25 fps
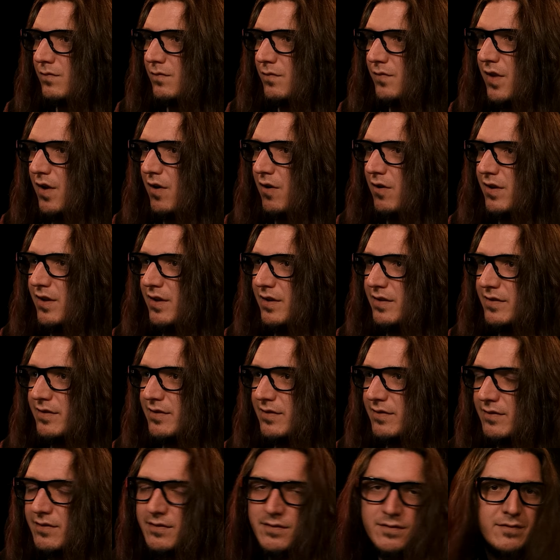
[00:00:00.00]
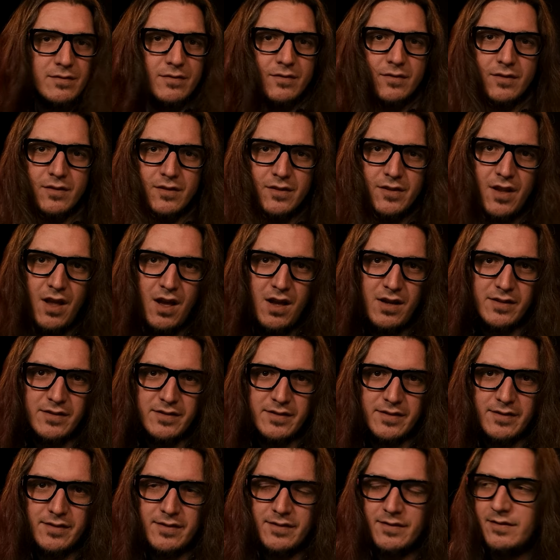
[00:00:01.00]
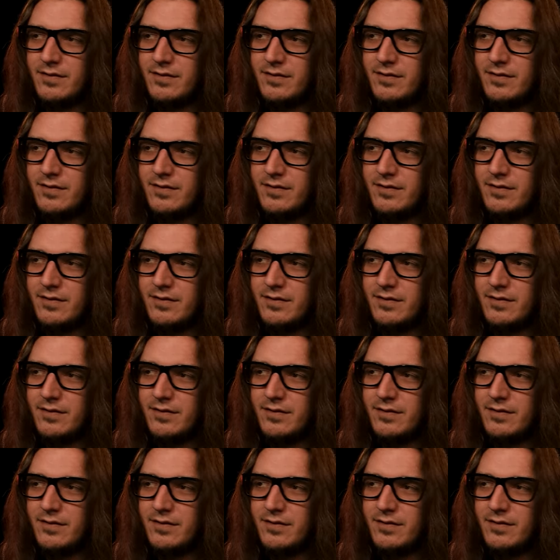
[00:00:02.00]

There it is. Nice.